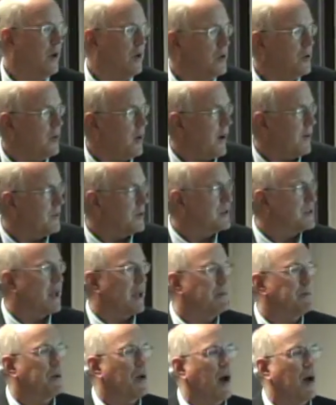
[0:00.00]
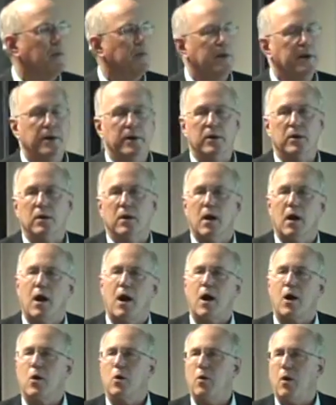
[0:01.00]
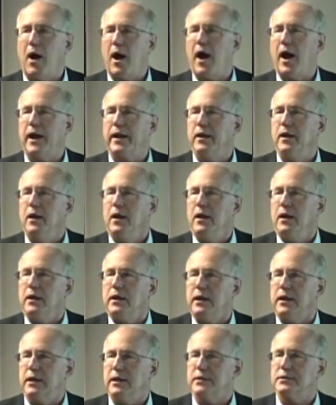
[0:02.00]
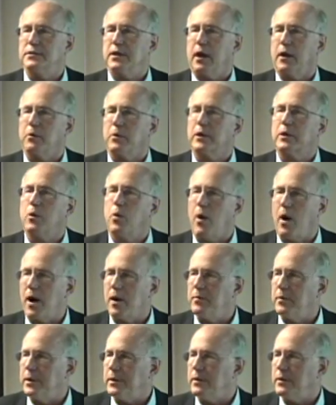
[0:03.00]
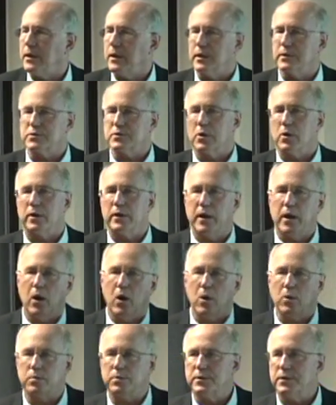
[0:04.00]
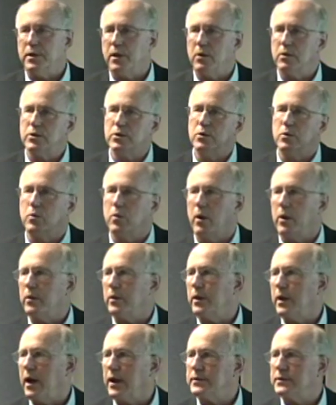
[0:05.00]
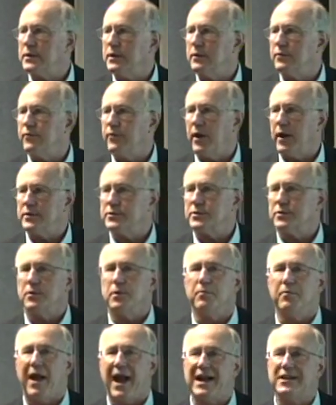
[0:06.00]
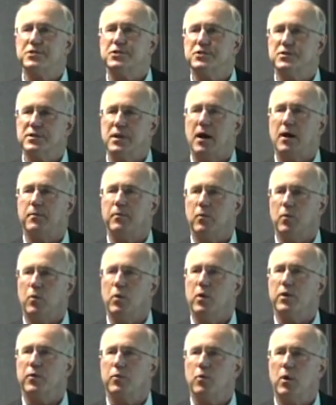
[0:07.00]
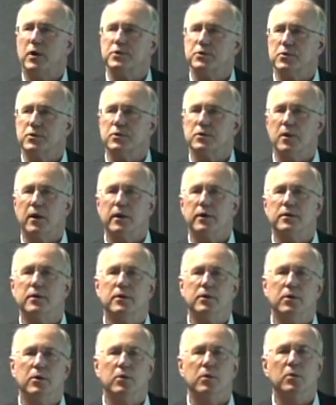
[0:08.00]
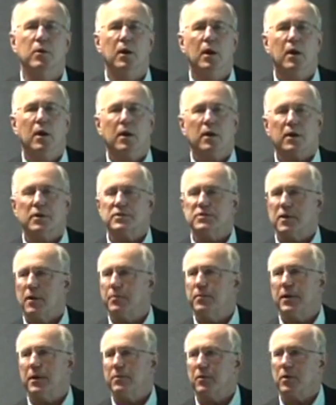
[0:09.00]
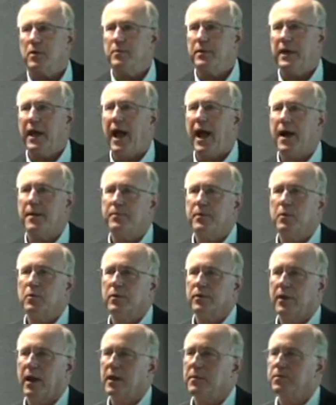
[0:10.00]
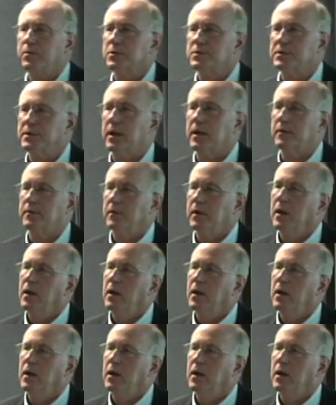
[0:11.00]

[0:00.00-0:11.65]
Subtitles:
You have the same problem here. ROI is a requirement. It's going to help tell you whether or not the investor matches up with what you're trying to do, because some people are going to be happy with 8%